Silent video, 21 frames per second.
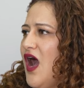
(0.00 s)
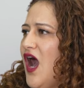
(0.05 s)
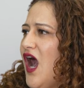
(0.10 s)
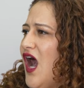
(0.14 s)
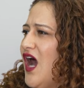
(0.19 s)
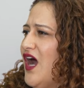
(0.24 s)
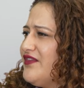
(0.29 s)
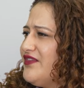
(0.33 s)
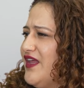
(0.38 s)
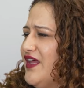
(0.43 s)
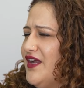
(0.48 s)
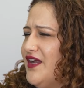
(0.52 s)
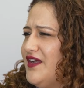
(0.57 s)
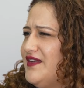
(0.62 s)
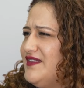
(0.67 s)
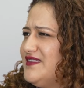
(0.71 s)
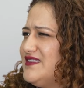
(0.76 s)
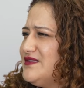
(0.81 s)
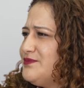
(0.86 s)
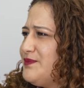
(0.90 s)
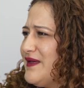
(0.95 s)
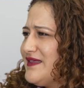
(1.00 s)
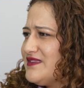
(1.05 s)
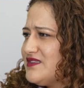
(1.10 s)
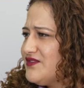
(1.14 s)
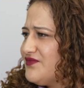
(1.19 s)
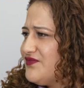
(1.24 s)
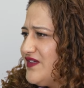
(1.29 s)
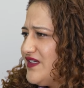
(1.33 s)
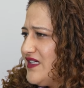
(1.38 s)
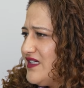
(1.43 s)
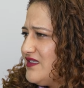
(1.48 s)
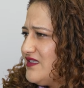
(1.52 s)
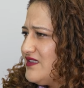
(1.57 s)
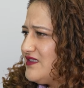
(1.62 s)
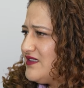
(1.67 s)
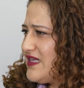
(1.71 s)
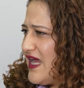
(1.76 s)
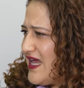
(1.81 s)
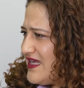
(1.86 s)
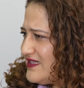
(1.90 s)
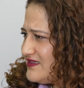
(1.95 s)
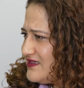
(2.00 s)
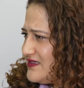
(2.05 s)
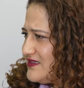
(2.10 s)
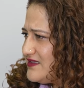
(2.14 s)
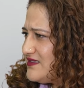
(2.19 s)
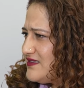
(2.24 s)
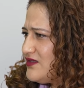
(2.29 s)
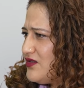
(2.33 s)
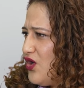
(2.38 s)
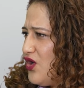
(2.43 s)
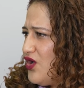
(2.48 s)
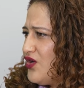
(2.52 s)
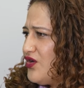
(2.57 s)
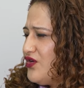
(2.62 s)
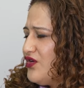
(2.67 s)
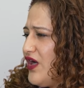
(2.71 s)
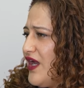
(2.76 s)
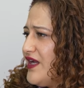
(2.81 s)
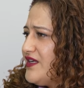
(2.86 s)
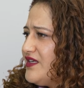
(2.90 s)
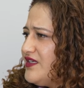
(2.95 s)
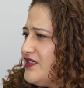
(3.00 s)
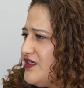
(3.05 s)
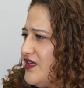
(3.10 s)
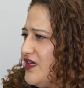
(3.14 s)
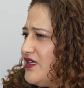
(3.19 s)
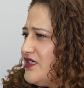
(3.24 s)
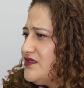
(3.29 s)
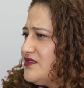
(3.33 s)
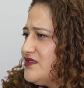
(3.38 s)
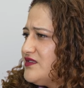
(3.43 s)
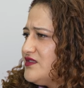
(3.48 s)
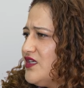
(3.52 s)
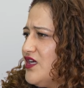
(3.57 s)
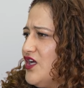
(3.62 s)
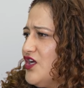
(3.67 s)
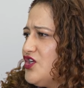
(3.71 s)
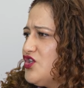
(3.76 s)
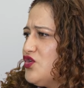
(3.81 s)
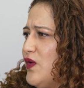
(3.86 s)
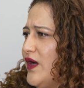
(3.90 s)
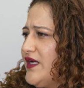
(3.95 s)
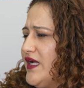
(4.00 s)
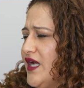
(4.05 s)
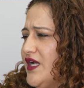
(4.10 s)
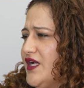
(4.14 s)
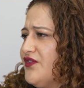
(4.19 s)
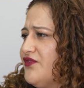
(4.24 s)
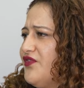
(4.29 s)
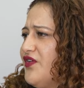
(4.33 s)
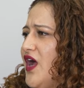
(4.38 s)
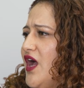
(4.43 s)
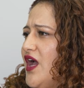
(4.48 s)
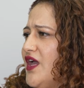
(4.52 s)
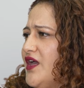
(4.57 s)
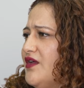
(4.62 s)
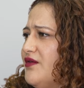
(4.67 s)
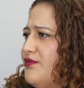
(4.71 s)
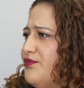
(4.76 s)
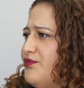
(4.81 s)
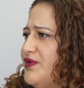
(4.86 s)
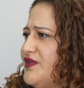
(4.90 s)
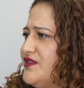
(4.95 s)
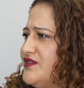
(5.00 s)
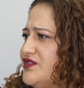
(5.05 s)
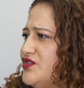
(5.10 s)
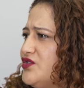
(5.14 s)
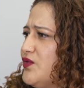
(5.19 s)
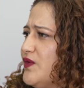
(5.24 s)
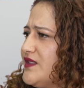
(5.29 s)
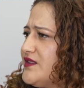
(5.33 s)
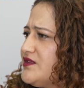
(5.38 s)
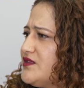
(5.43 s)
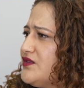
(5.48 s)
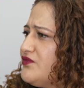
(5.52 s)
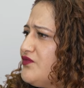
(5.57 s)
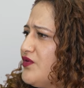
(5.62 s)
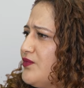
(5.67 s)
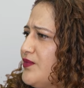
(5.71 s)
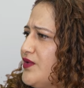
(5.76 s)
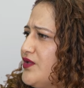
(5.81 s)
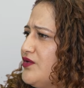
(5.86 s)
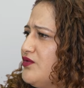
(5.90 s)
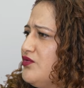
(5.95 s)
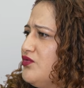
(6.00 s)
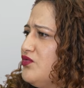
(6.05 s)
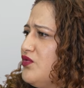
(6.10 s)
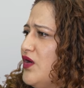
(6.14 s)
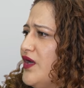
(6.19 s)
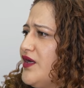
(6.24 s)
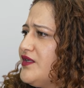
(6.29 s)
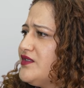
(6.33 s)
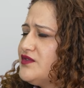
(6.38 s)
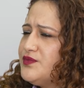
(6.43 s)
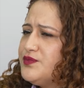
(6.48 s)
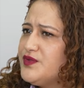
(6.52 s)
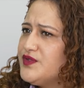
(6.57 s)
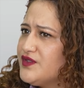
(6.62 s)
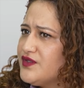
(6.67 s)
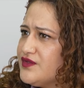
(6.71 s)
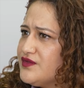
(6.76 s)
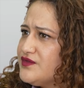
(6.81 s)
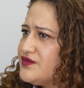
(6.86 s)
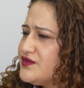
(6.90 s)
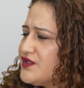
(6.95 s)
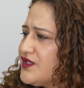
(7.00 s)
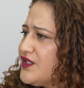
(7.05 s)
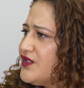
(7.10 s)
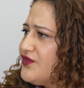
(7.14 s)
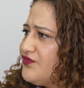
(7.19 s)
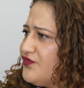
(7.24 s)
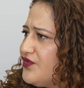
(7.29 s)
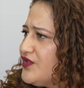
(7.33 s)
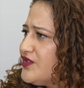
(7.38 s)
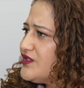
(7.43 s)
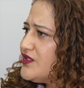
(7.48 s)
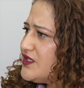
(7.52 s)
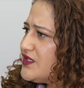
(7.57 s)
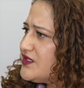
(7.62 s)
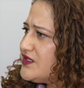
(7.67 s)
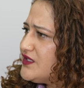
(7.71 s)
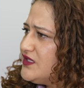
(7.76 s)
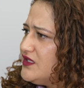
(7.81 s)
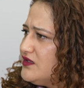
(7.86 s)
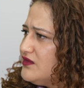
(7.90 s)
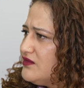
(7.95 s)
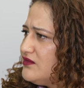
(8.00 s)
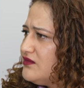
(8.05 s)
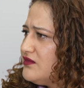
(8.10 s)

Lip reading: Are there any specific tests or criteria to identify PCOS in women who are experiencing infertility?